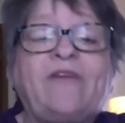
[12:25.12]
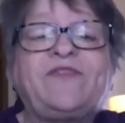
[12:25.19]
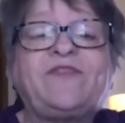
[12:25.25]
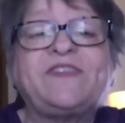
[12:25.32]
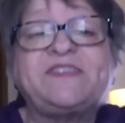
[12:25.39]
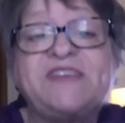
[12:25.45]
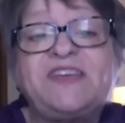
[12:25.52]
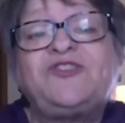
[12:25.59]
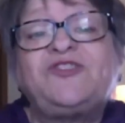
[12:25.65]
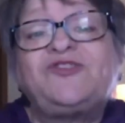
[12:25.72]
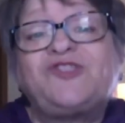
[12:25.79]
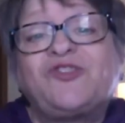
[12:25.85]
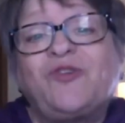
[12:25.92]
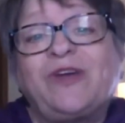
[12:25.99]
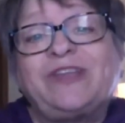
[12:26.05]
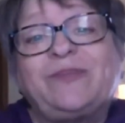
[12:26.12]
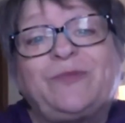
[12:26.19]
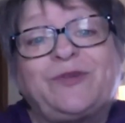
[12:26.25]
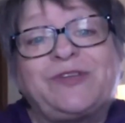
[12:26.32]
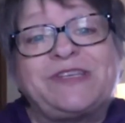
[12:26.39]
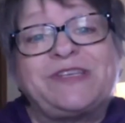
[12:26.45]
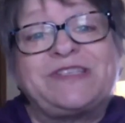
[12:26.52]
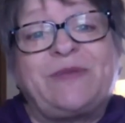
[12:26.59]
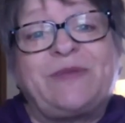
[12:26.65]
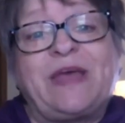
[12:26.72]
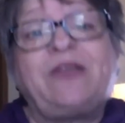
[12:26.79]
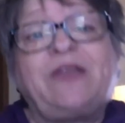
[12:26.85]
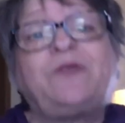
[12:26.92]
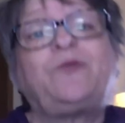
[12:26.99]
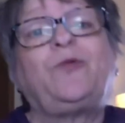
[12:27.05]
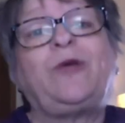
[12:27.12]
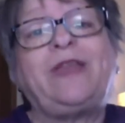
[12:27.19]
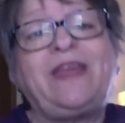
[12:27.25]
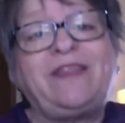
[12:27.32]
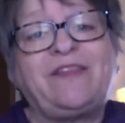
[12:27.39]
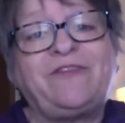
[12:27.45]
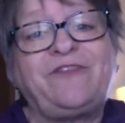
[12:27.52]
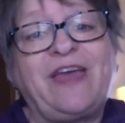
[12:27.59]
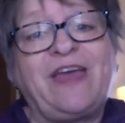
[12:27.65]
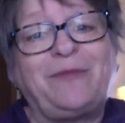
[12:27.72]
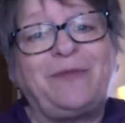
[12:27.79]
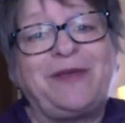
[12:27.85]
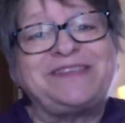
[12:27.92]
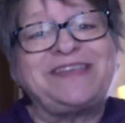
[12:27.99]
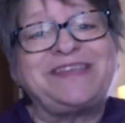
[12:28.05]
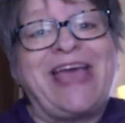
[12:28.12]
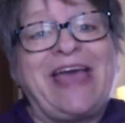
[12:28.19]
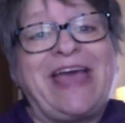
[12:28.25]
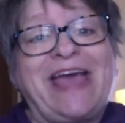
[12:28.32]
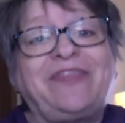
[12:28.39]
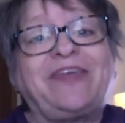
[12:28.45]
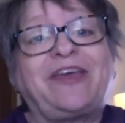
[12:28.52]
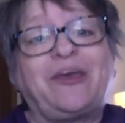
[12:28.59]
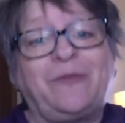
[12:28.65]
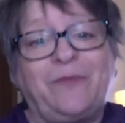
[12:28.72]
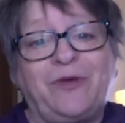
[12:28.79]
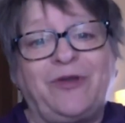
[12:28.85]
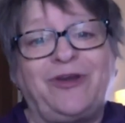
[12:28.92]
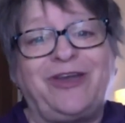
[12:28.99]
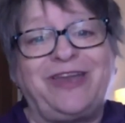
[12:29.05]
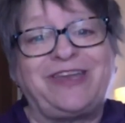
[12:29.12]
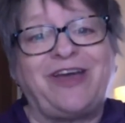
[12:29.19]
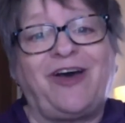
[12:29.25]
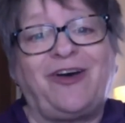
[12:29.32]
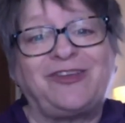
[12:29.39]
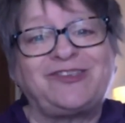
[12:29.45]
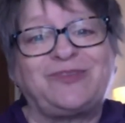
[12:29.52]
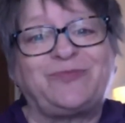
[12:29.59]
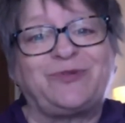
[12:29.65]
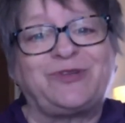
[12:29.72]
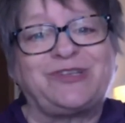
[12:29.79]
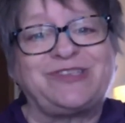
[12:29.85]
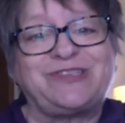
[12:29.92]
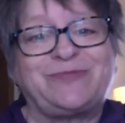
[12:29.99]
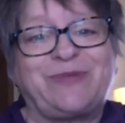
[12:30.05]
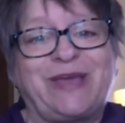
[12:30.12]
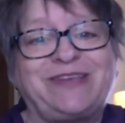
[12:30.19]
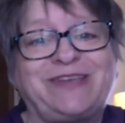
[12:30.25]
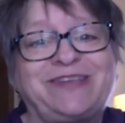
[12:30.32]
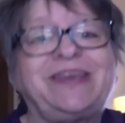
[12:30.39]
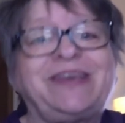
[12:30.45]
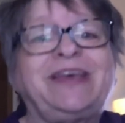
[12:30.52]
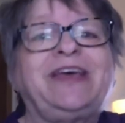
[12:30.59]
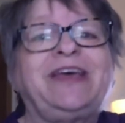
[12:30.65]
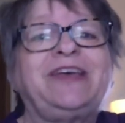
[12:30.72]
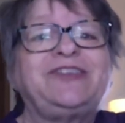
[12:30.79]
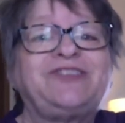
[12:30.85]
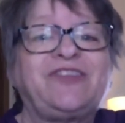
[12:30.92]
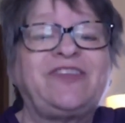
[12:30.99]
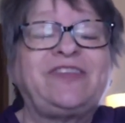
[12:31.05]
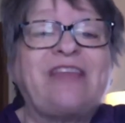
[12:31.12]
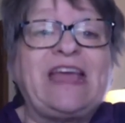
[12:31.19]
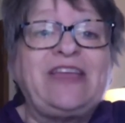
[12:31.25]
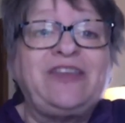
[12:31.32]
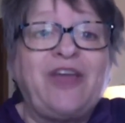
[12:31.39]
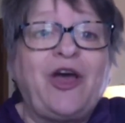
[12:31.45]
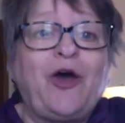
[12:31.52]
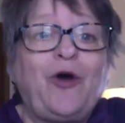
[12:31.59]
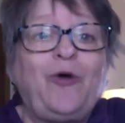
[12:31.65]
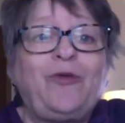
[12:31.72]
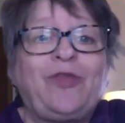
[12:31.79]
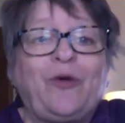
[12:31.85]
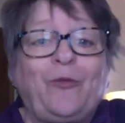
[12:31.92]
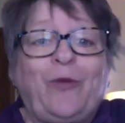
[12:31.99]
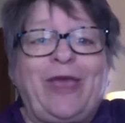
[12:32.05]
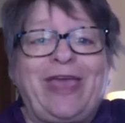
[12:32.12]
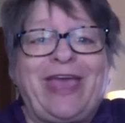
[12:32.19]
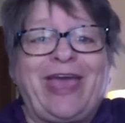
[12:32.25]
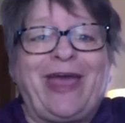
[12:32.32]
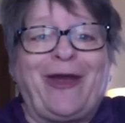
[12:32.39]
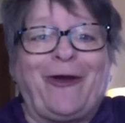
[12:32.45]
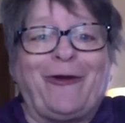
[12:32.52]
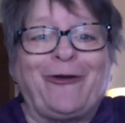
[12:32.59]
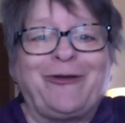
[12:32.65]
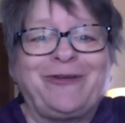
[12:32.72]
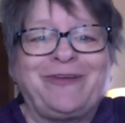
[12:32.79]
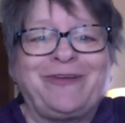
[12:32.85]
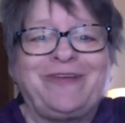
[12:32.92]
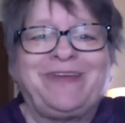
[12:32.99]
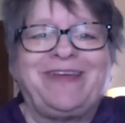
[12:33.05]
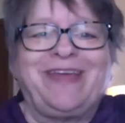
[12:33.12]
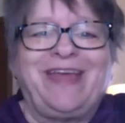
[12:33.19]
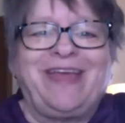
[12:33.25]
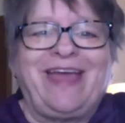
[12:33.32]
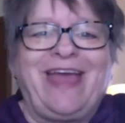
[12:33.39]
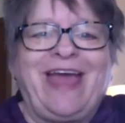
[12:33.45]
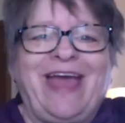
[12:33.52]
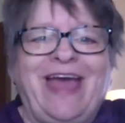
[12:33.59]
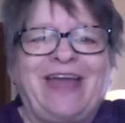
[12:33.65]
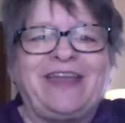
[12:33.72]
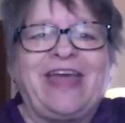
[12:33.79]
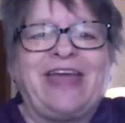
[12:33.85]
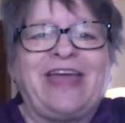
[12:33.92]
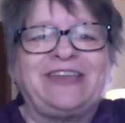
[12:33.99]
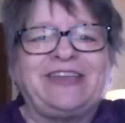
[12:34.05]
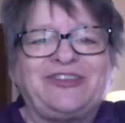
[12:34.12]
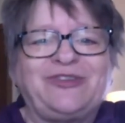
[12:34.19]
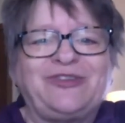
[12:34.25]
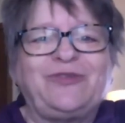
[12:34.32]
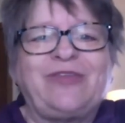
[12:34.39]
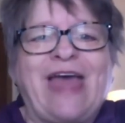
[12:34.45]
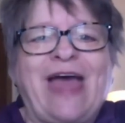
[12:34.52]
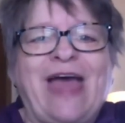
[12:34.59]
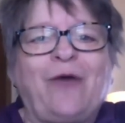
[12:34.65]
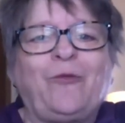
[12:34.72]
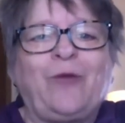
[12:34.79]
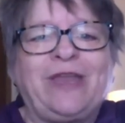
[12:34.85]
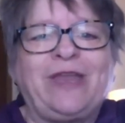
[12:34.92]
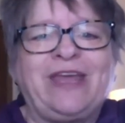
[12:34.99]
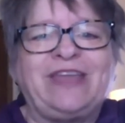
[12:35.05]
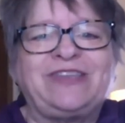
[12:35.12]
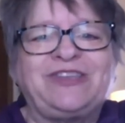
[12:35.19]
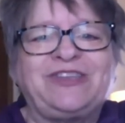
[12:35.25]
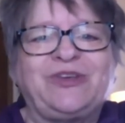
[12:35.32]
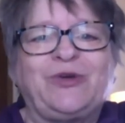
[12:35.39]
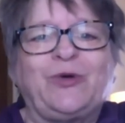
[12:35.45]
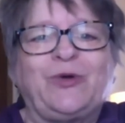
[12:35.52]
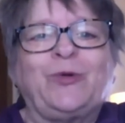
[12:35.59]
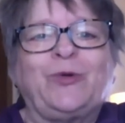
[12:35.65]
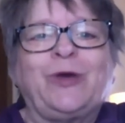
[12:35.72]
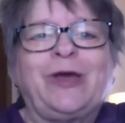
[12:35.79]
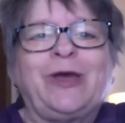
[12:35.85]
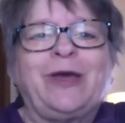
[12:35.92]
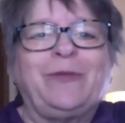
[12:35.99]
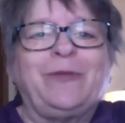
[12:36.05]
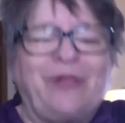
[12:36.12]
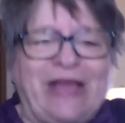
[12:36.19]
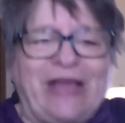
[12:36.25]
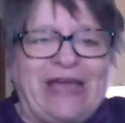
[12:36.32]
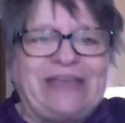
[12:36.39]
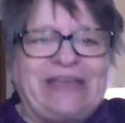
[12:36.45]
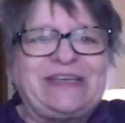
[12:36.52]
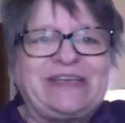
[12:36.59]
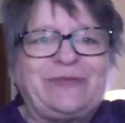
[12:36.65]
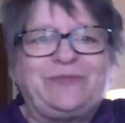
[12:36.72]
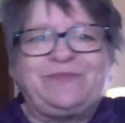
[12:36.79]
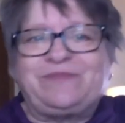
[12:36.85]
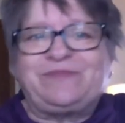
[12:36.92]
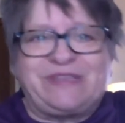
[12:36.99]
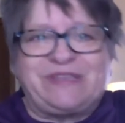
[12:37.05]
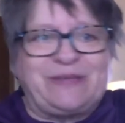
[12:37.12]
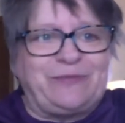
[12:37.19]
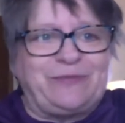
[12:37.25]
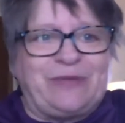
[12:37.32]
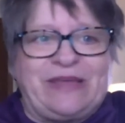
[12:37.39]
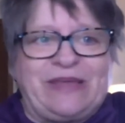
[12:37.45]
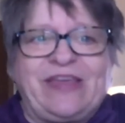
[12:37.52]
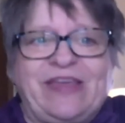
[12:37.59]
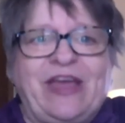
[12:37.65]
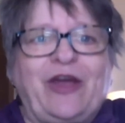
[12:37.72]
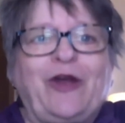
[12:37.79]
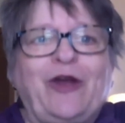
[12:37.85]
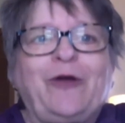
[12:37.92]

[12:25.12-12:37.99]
the seniors are going to participate, we need the families and the community to also participate so that they know that we care. And to do that, we need to plan to be there,